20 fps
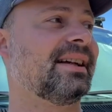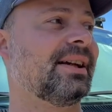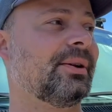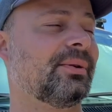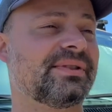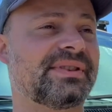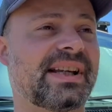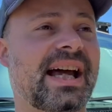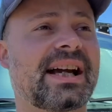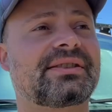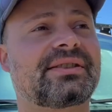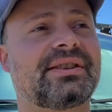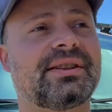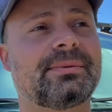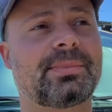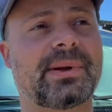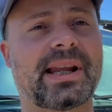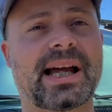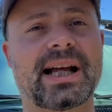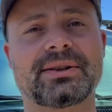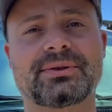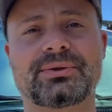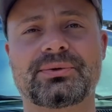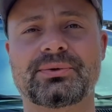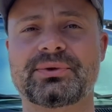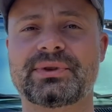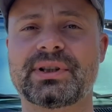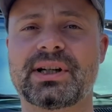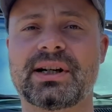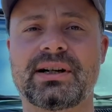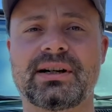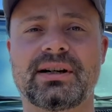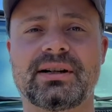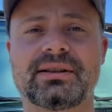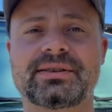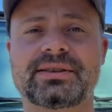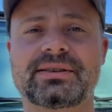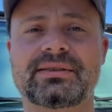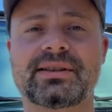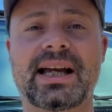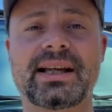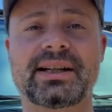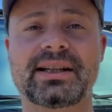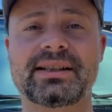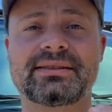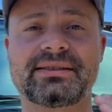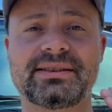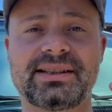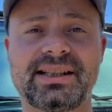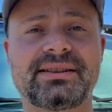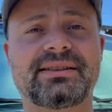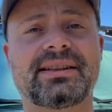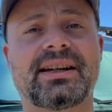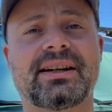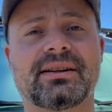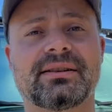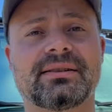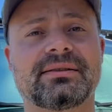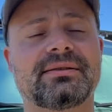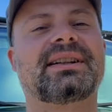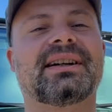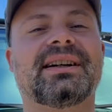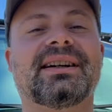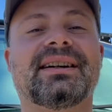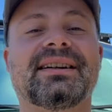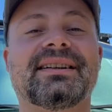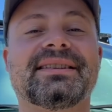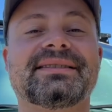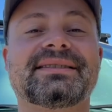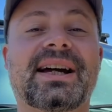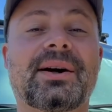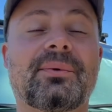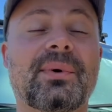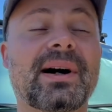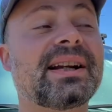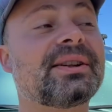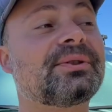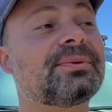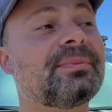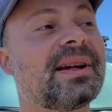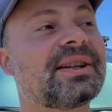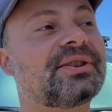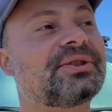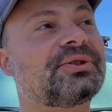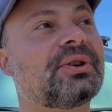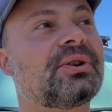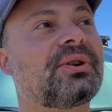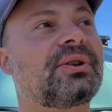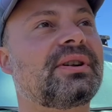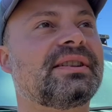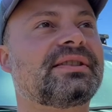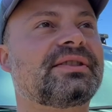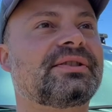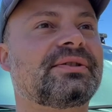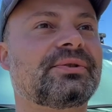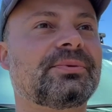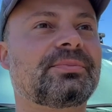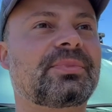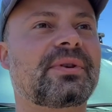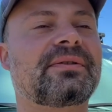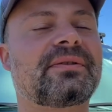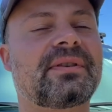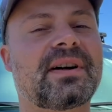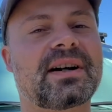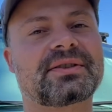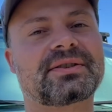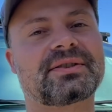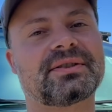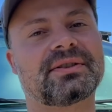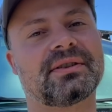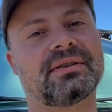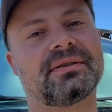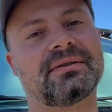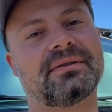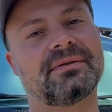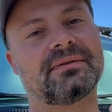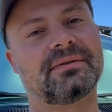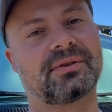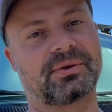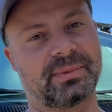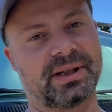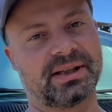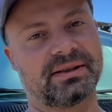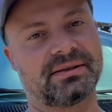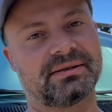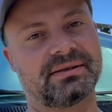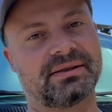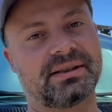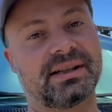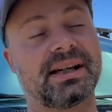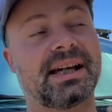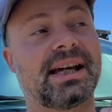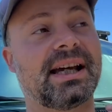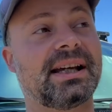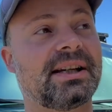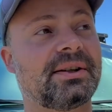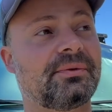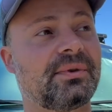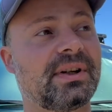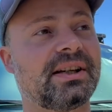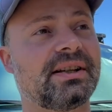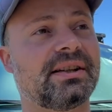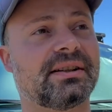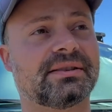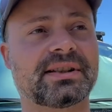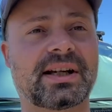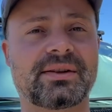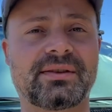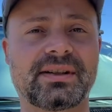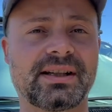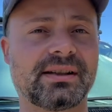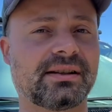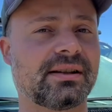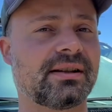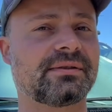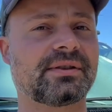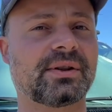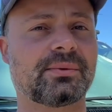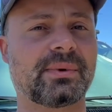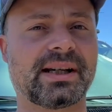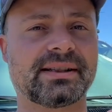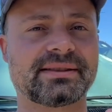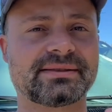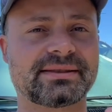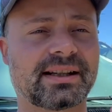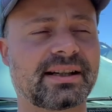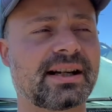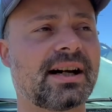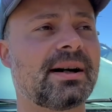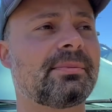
It was actually planned to the slightest detail because I wanted to make sure it's super functional for me. And it really is. I really love the way it's set up.